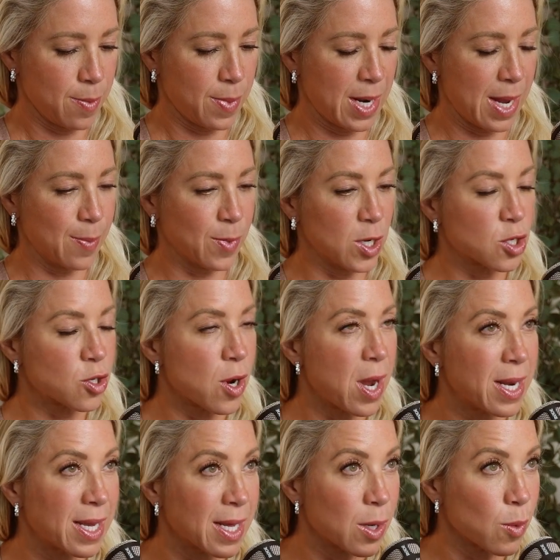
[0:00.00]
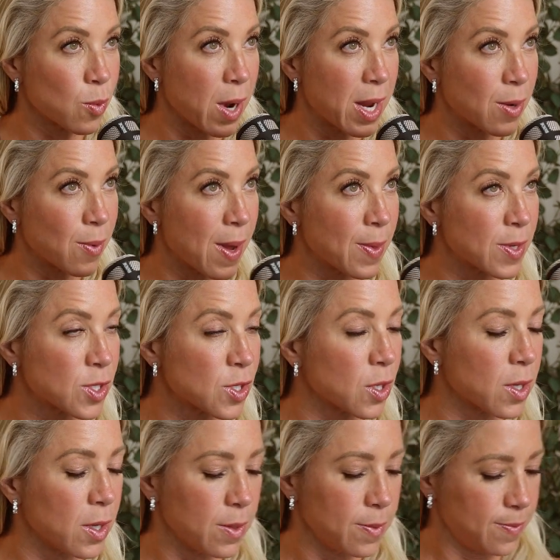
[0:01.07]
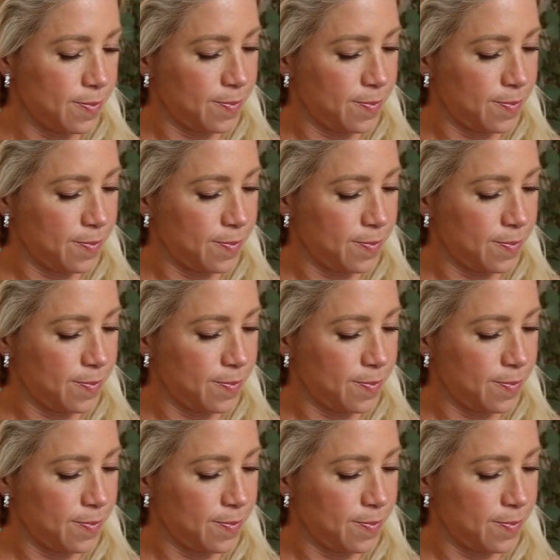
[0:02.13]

but I'm going to try to get it right around the circle.